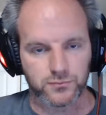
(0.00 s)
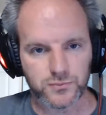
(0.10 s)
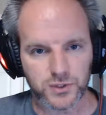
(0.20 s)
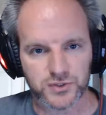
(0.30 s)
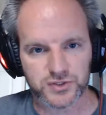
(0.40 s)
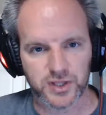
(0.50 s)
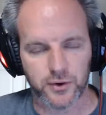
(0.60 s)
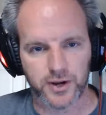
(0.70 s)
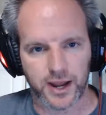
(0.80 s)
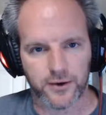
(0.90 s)
slow
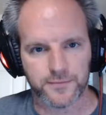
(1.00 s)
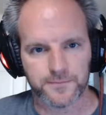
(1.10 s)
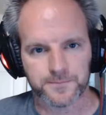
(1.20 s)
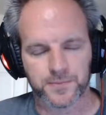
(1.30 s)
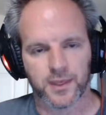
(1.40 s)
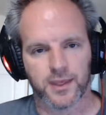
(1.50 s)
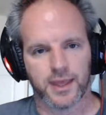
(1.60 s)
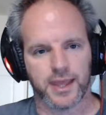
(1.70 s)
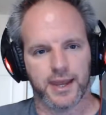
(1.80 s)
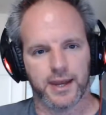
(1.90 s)
down
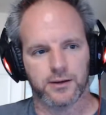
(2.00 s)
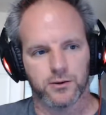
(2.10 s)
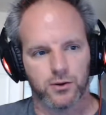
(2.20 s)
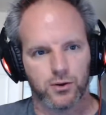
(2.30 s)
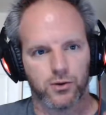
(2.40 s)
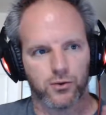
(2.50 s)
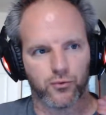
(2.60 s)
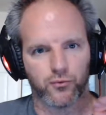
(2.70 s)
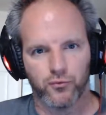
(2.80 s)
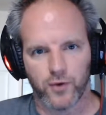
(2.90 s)
and
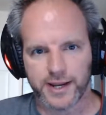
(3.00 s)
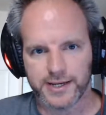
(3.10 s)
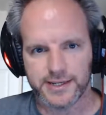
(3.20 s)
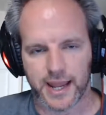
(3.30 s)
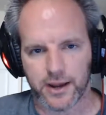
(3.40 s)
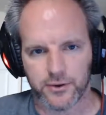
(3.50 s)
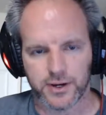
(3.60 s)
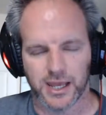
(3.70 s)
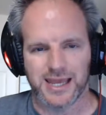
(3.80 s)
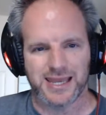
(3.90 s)
write down
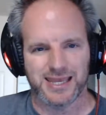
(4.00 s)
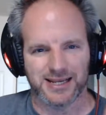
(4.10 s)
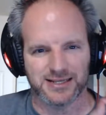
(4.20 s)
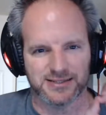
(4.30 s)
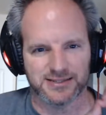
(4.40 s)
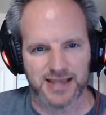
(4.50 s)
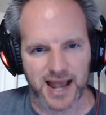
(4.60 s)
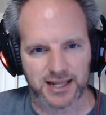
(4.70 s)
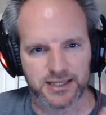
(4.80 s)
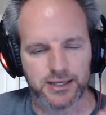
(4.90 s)

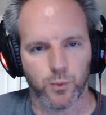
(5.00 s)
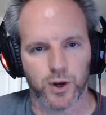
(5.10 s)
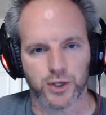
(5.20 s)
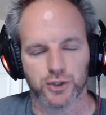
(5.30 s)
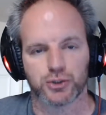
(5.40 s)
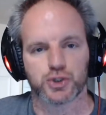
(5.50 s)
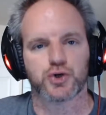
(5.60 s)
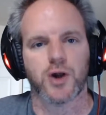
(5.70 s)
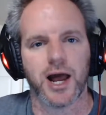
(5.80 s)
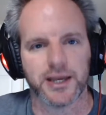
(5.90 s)
exactly what you're
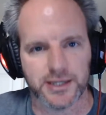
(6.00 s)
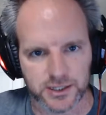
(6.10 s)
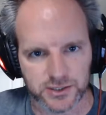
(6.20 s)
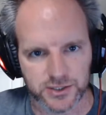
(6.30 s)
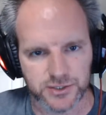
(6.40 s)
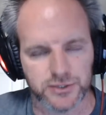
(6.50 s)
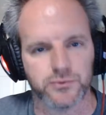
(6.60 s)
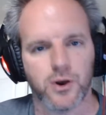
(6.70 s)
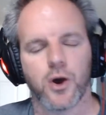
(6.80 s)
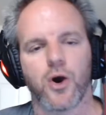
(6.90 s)
trying to do.
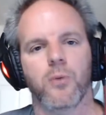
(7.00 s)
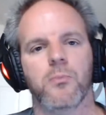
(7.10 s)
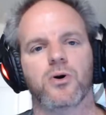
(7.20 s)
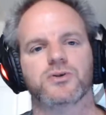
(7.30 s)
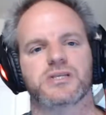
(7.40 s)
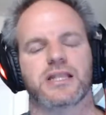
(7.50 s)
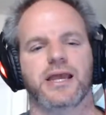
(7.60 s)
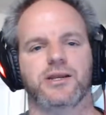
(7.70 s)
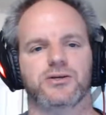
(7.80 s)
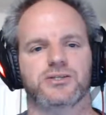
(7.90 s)
Almost
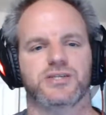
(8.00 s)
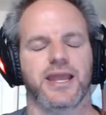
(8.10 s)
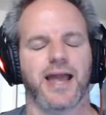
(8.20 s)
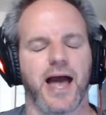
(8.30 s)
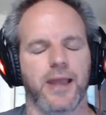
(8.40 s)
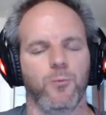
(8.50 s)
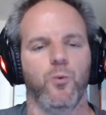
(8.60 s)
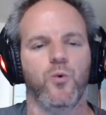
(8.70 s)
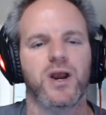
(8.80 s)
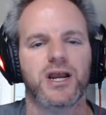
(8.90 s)
like you're saying, I
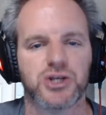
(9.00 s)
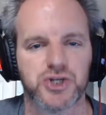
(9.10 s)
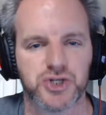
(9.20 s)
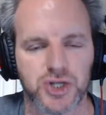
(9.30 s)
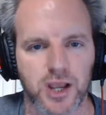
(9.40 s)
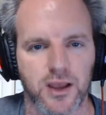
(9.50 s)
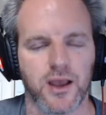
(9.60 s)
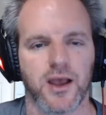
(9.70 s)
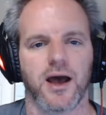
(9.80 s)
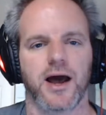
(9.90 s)
wish
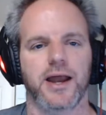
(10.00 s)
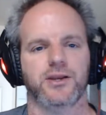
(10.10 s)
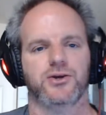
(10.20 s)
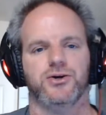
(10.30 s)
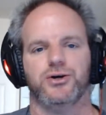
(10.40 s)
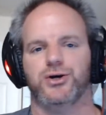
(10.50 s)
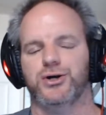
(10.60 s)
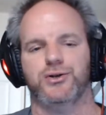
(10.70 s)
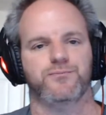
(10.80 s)
I could,